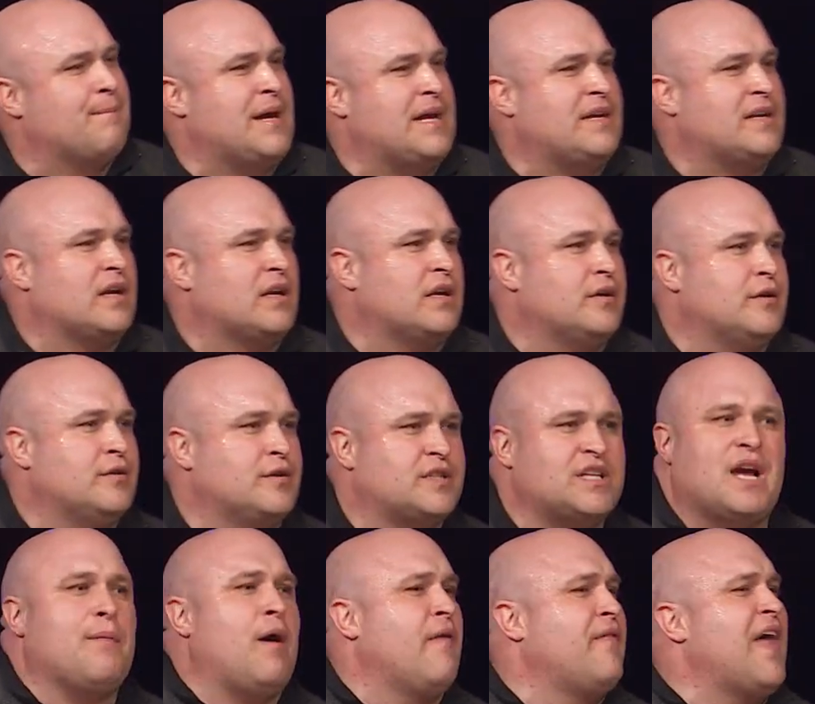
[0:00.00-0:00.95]
mean to lose.
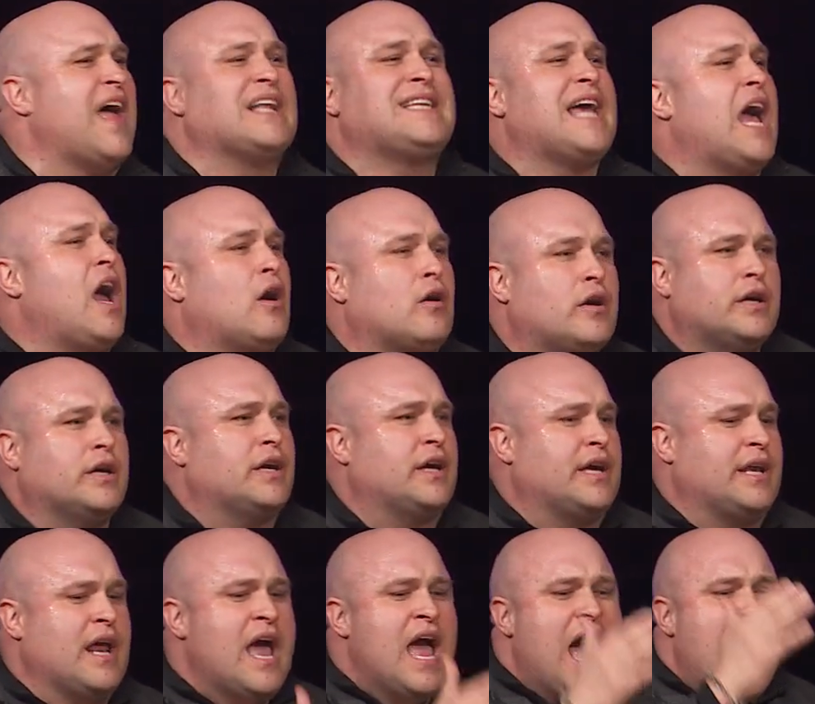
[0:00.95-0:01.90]
Come on, that's how
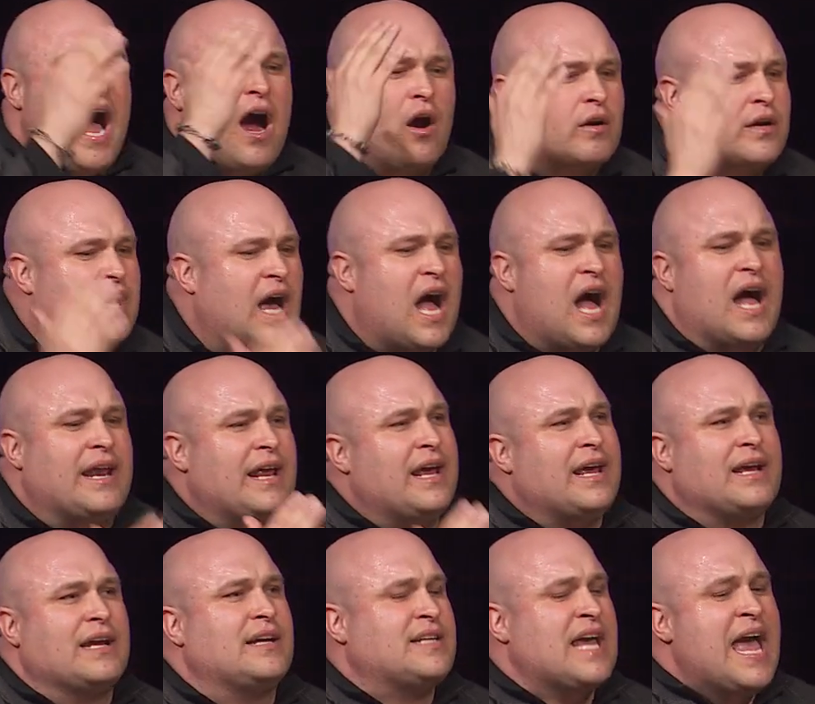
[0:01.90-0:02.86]
good our God
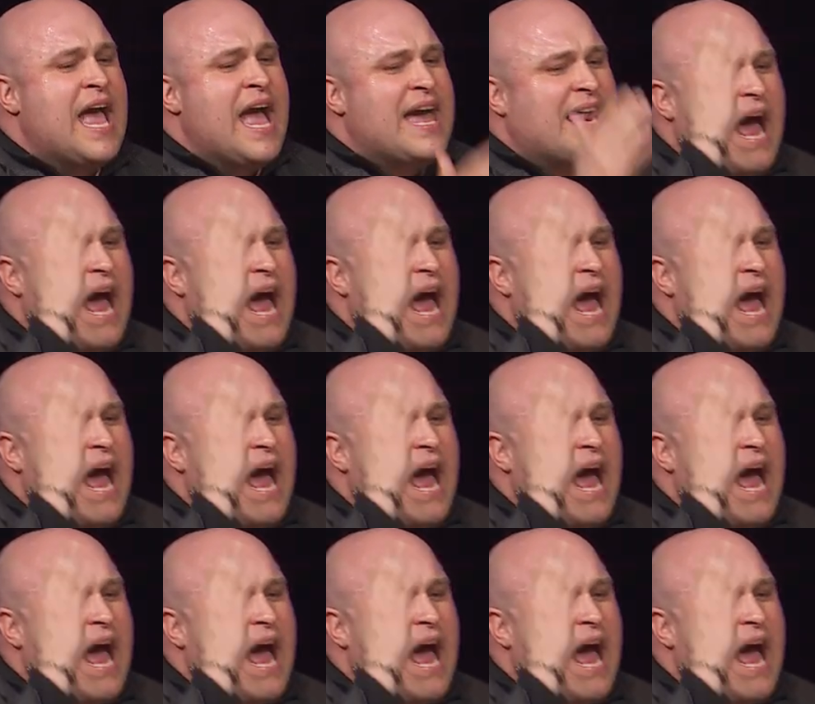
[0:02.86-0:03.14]
is. And